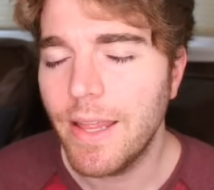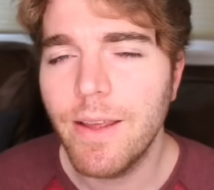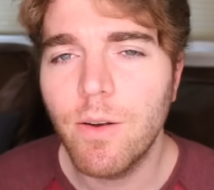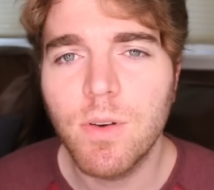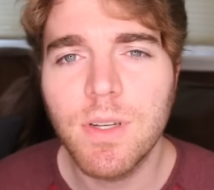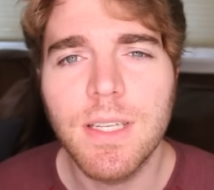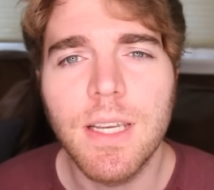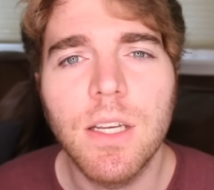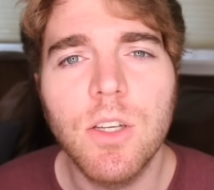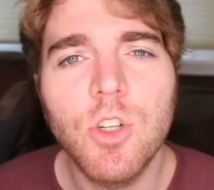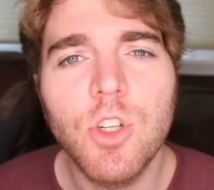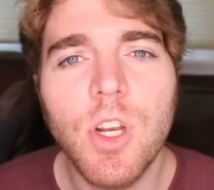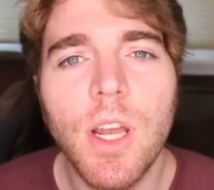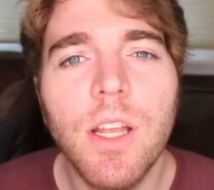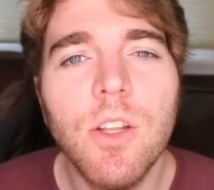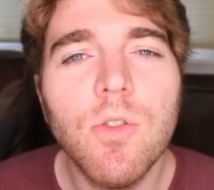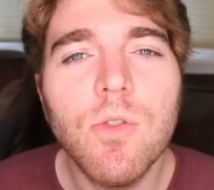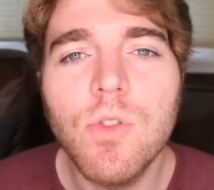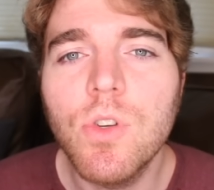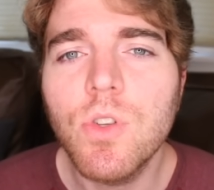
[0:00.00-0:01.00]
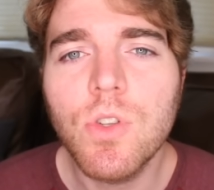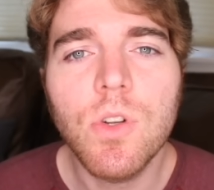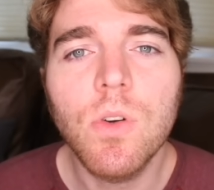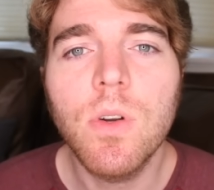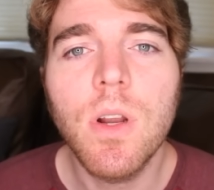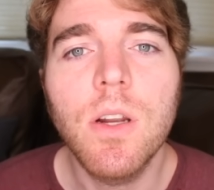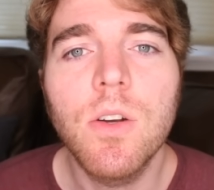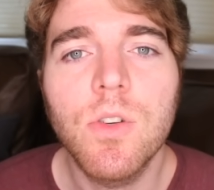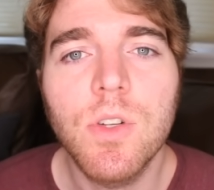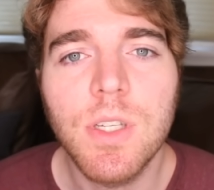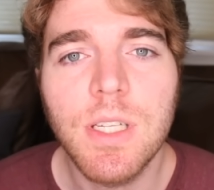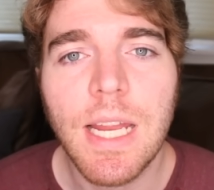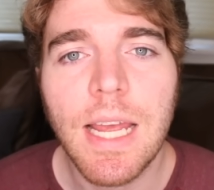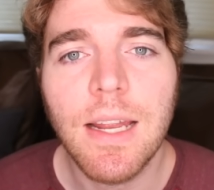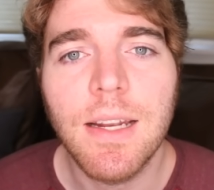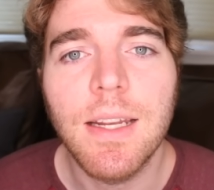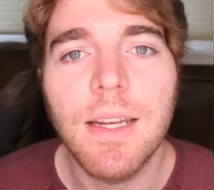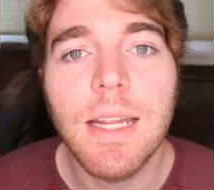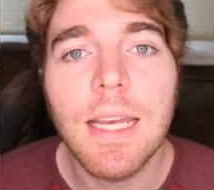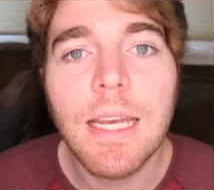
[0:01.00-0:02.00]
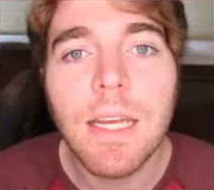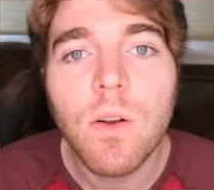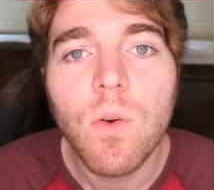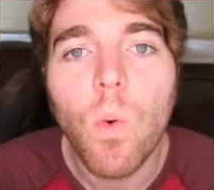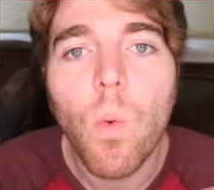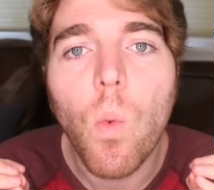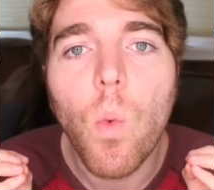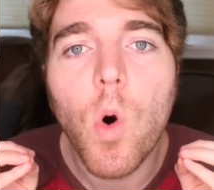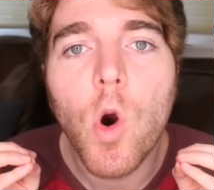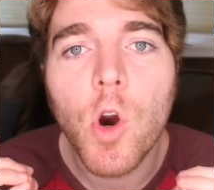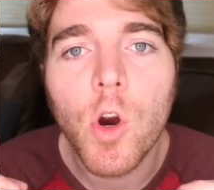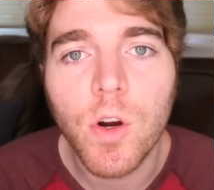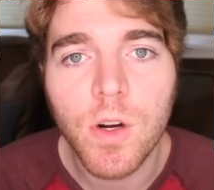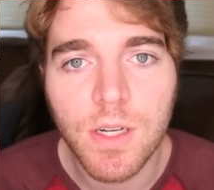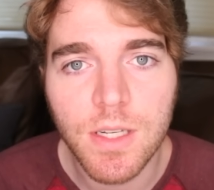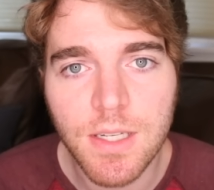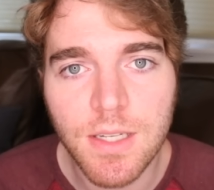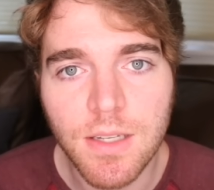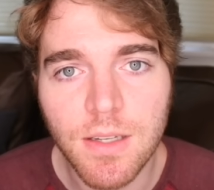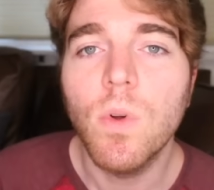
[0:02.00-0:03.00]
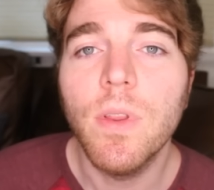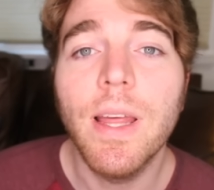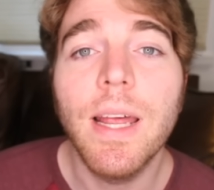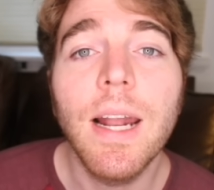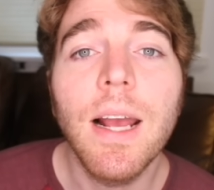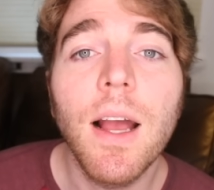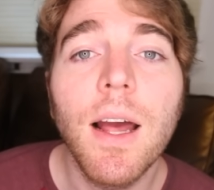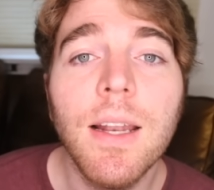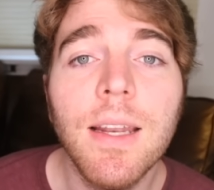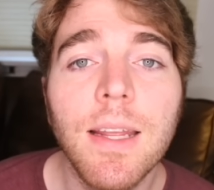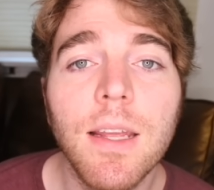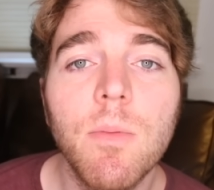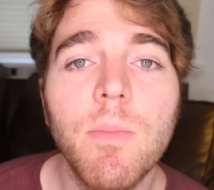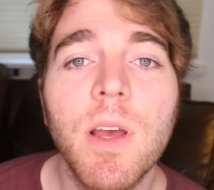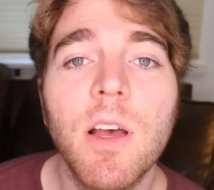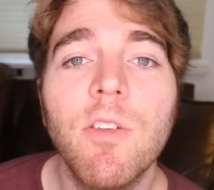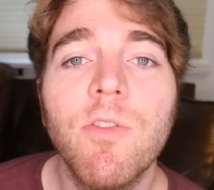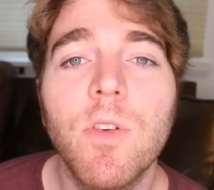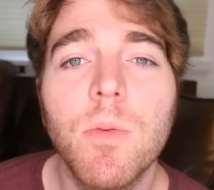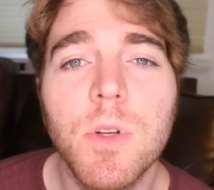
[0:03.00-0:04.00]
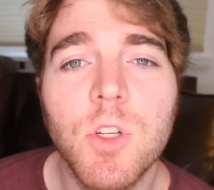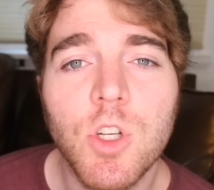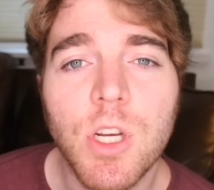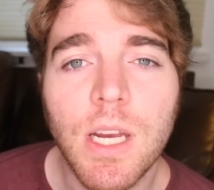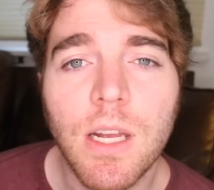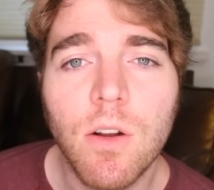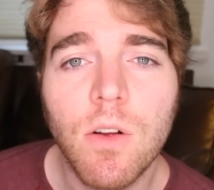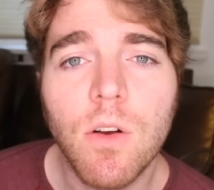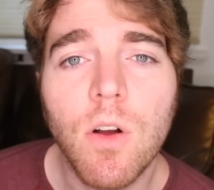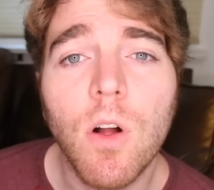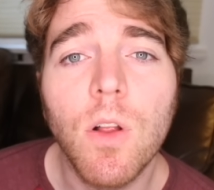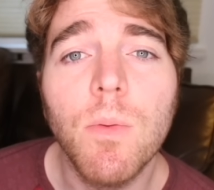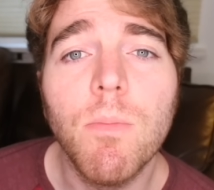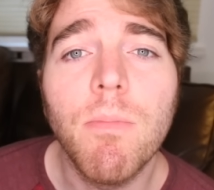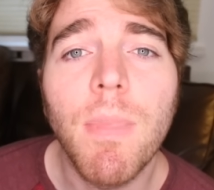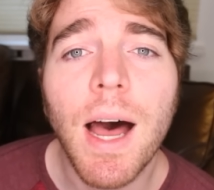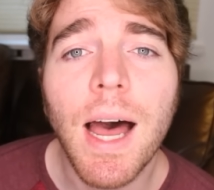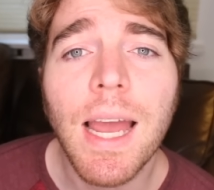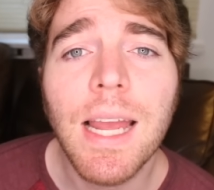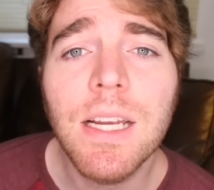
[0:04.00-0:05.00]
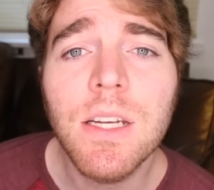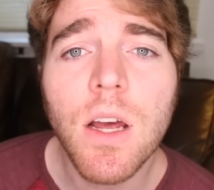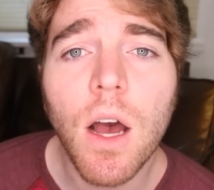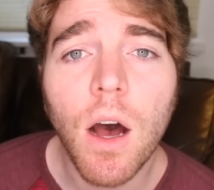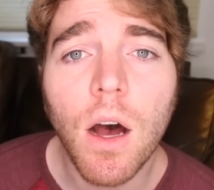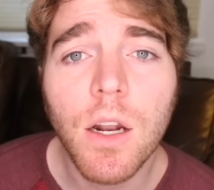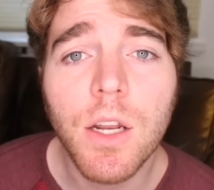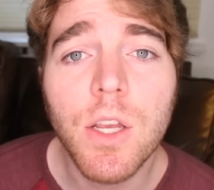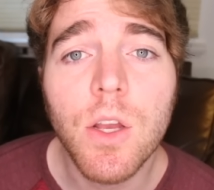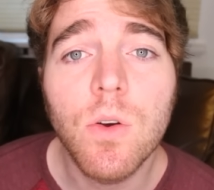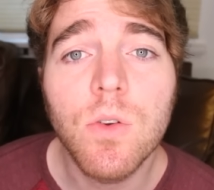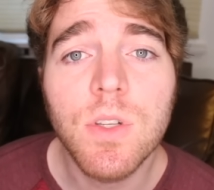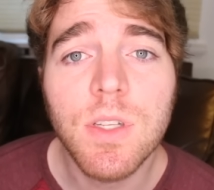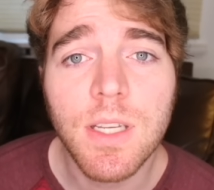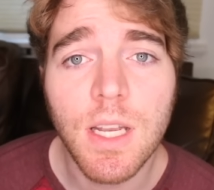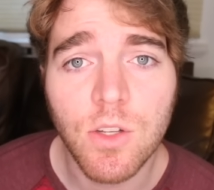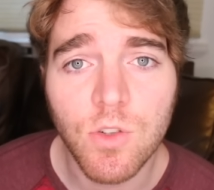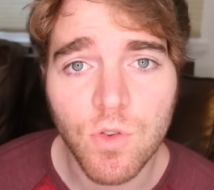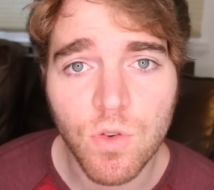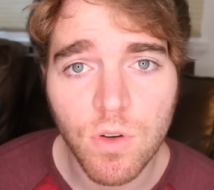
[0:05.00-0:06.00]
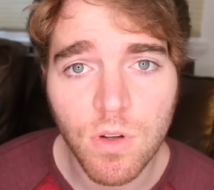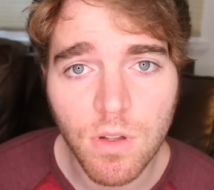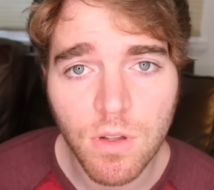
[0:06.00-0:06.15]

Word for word: and they were saying, Shane, you just don't understand it. It works. Well, then I got an email from a channel called Mind Audio Central.